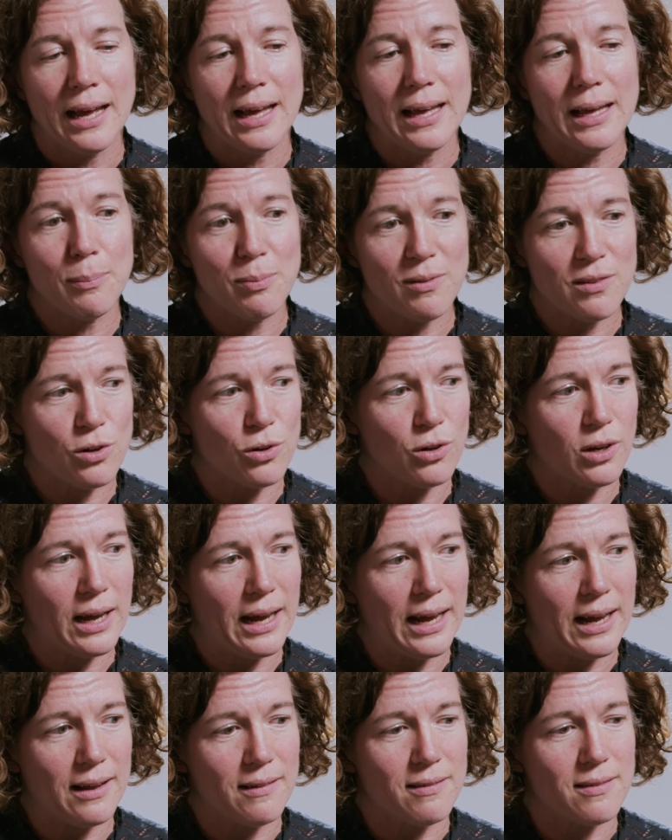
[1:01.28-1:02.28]
Ibstock
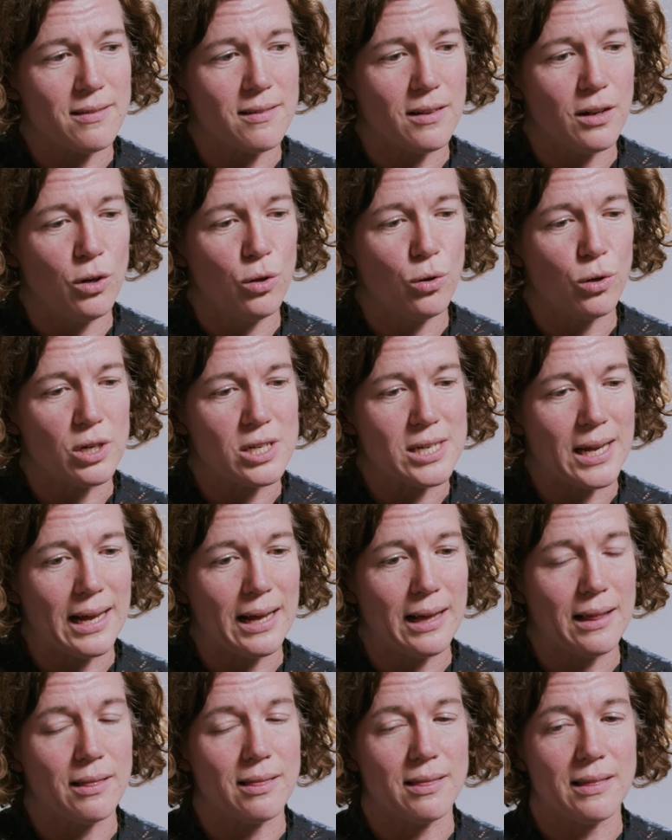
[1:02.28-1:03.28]
has looked
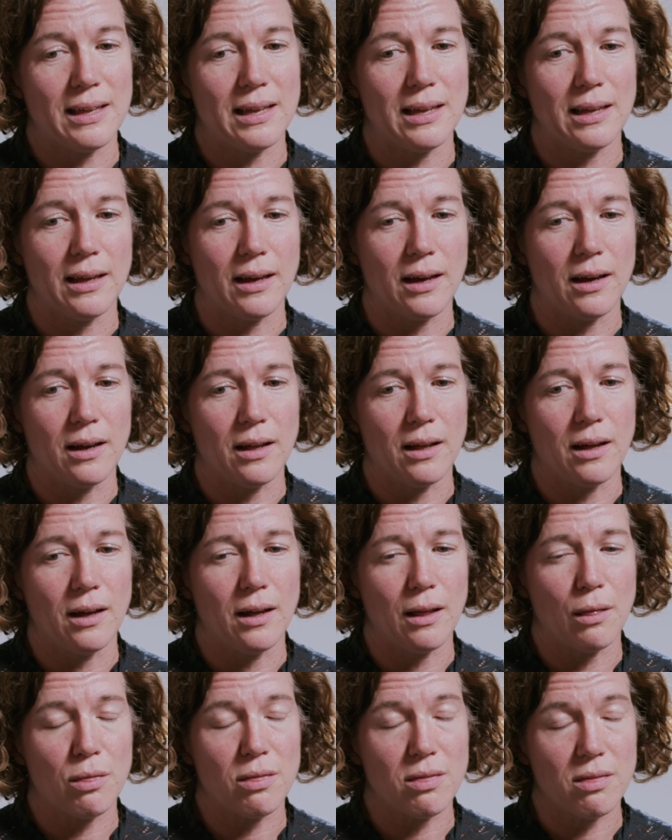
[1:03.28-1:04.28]
at the
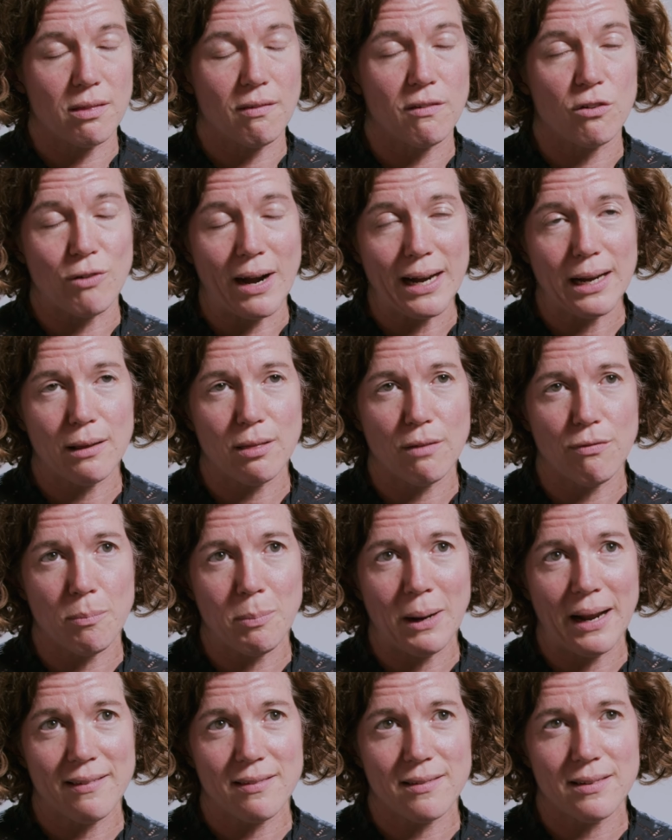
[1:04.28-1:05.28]
strength of the
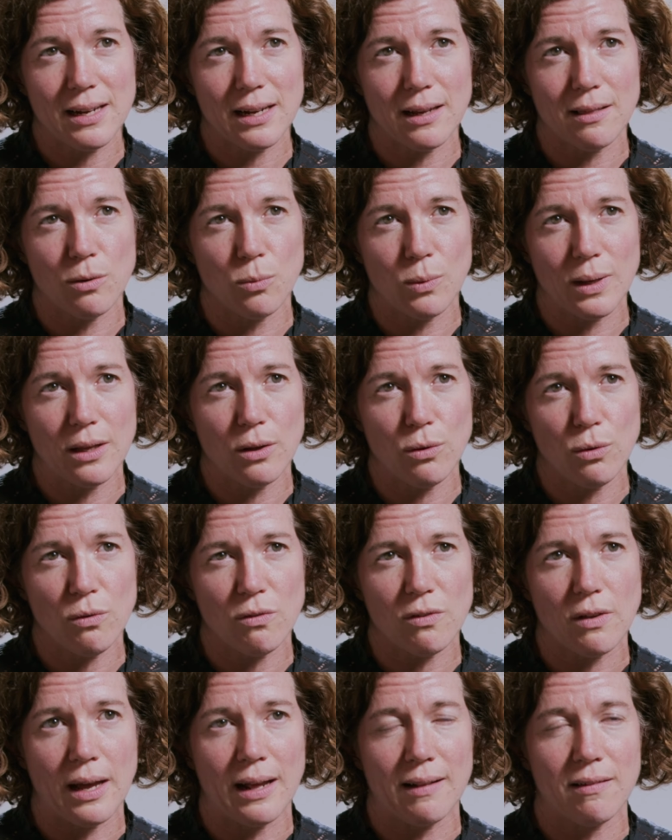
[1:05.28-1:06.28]
plastic that we
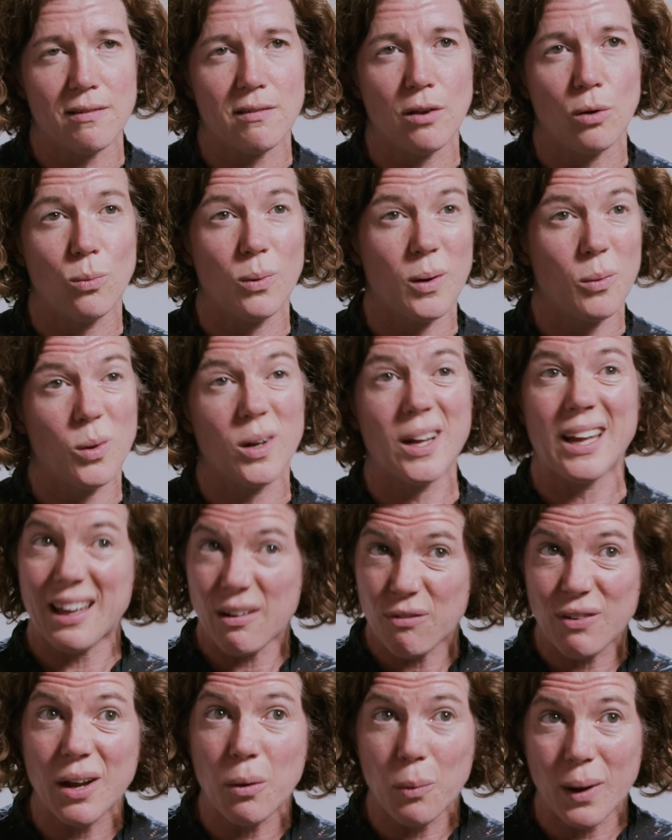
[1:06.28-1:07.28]
use, and so we were
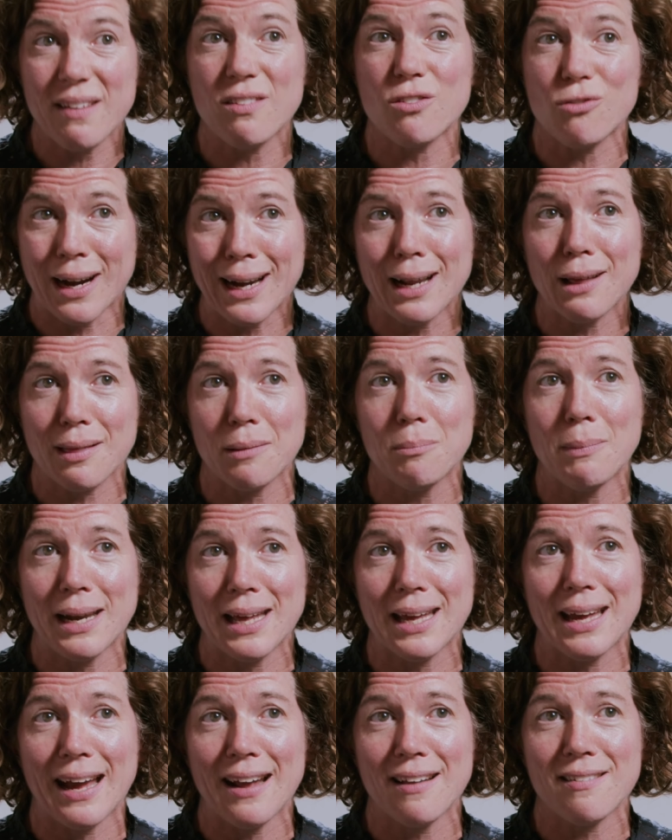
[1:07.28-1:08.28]
giving away strength in
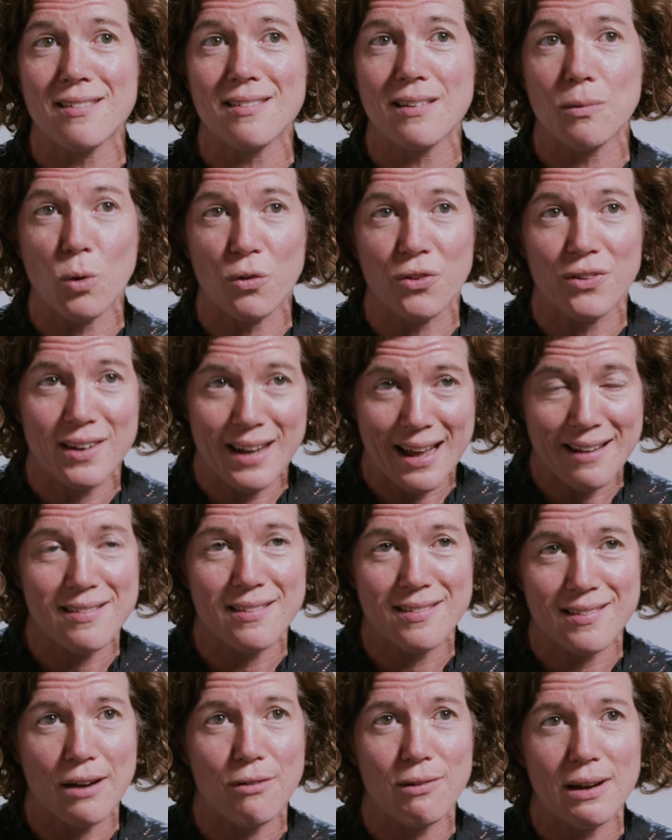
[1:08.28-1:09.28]
many cases. It wasn't
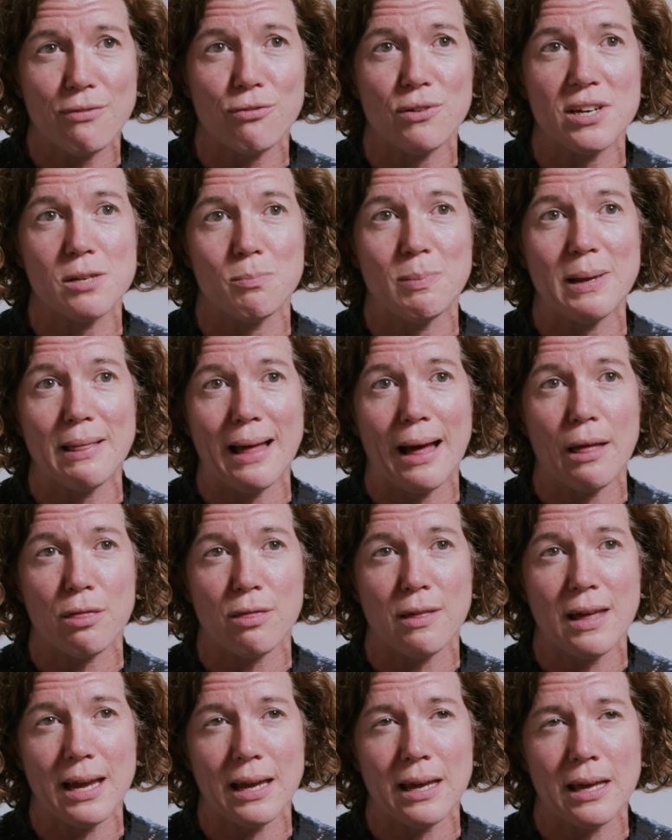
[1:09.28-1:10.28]
necessary for it to be that
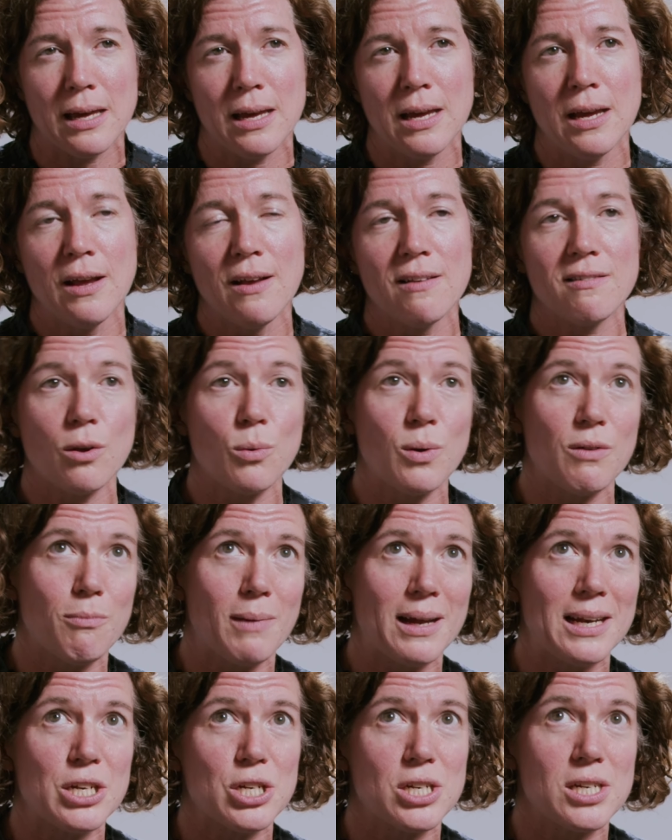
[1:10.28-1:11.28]
thick, so we've
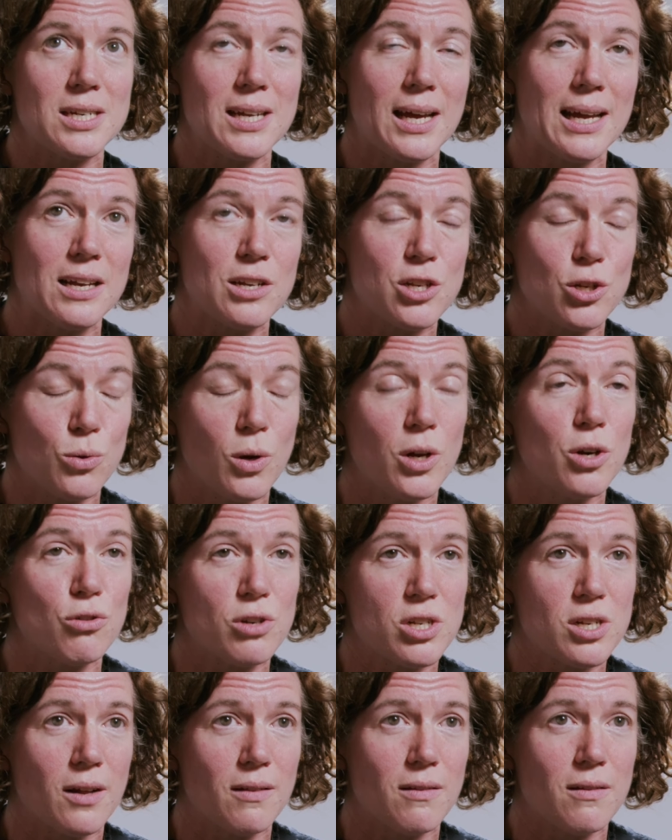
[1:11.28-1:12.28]
managed to take
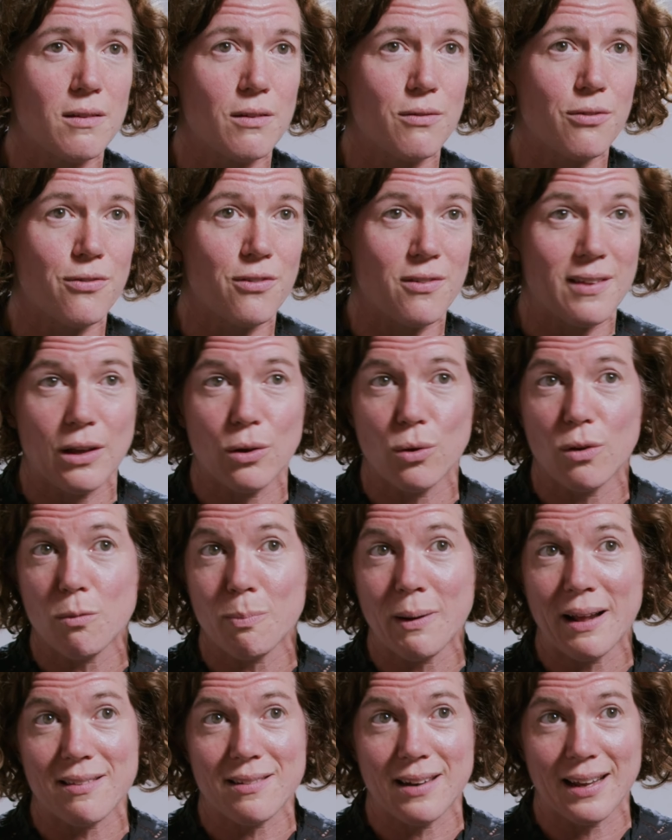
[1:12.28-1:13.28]
200 tonnes of single-use
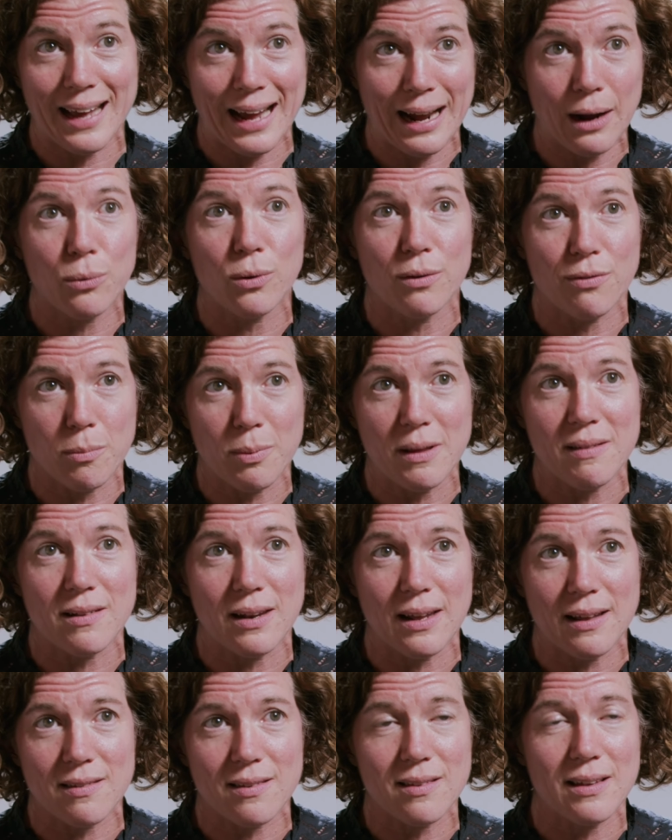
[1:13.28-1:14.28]
plastic out of the
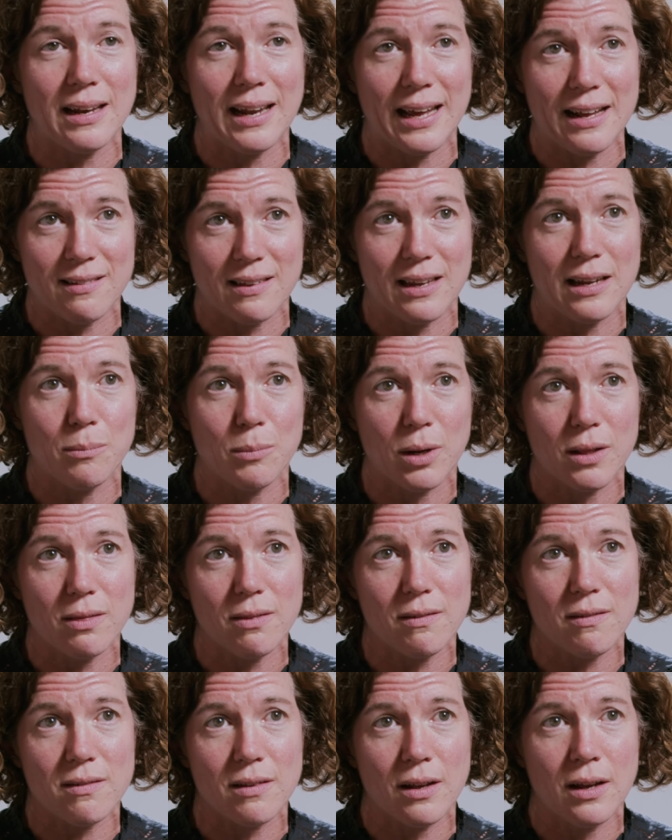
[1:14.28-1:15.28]
business in 18
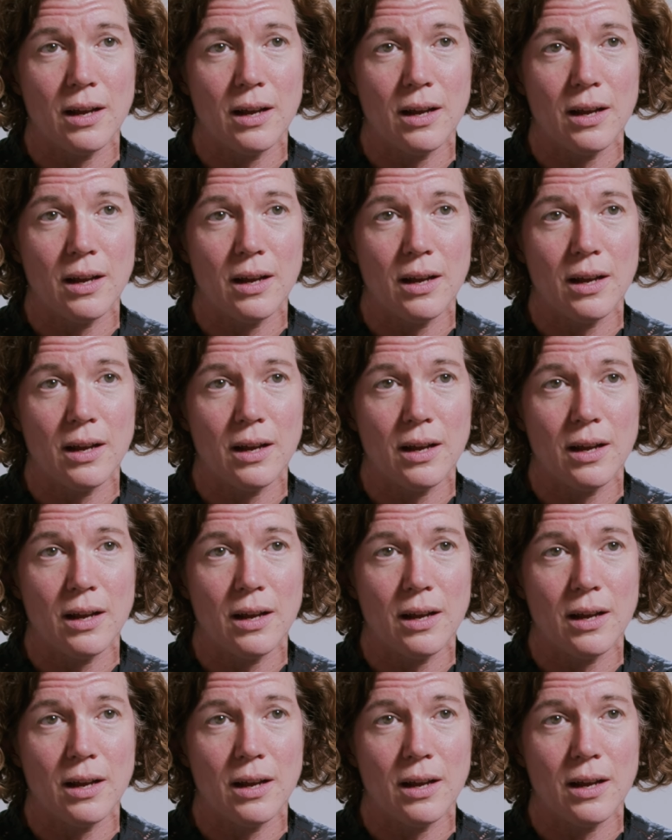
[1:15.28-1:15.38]
months,